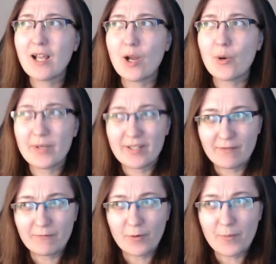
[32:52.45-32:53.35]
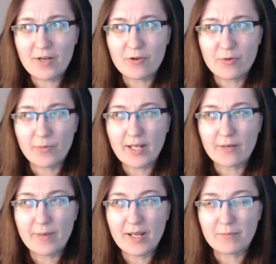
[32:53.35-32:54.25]
with the information without
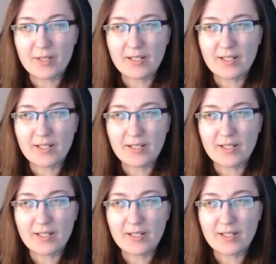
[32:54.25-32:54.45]
paying me.